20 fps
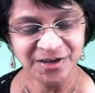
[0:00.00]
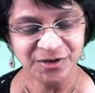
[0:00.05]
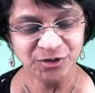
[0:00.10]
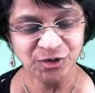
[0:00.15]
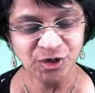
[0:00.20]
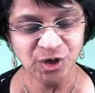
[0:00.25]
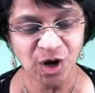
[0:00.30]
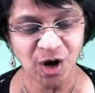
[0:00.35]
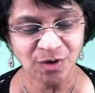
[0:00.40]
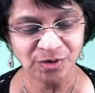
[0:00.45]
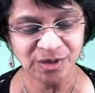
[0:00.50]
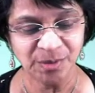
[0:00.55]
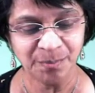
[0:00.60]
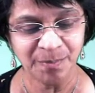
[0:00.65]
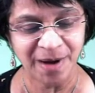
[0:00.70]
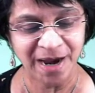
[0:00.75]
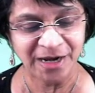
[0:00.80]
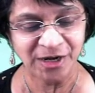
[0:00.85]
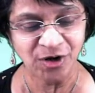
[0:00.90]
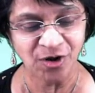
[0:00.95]
You know how the
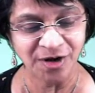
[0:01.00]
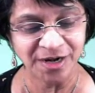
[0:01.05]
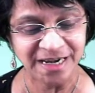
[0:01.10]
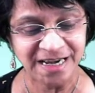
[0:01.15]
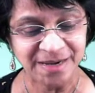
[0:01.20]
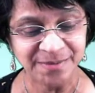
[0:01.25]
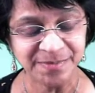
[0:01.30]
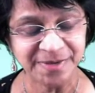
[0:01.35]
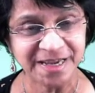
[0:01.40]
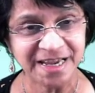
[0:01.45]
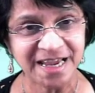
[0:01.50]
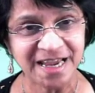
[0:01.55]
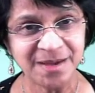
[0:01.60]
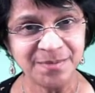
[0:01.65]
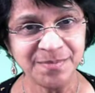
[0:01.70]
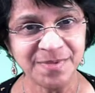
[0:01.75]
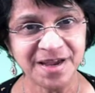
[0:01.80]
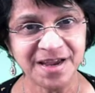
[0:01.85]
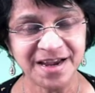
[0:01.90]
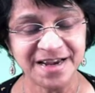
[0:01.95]
binol name
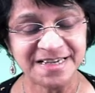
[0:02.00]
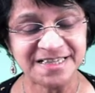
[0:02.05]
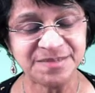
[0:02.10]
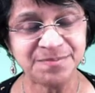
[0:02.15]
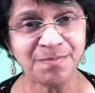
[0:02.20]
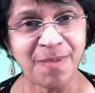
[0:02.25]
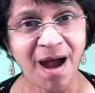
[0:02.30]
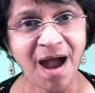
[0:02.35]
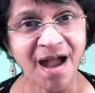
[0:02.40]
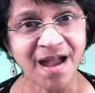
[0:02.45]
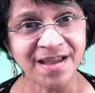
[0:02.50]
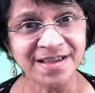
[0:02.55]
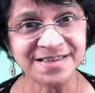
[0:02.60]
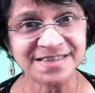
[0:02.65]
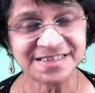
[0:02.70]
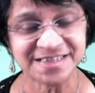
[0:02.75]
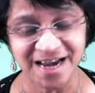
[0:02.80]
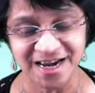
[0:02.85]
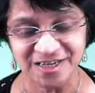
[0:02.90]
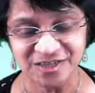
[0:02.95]
came? It's bi
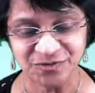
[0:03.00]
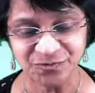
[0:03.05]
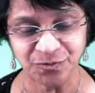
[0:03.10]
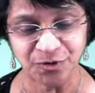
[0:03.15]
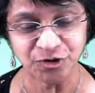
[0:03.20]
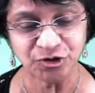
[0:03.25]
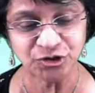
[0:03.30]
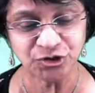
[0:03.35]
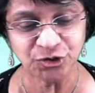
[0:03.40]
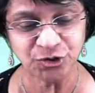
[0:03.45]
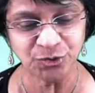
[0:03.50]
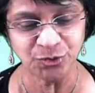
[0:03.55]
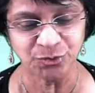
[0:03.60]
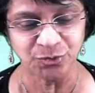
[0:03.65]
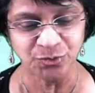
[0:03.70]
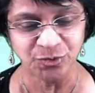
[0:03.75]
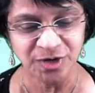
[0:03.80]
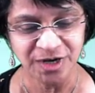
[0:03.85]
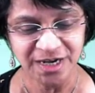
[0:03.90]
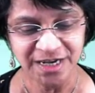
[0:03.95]
stands for
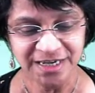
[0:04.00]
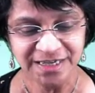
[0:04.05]
two.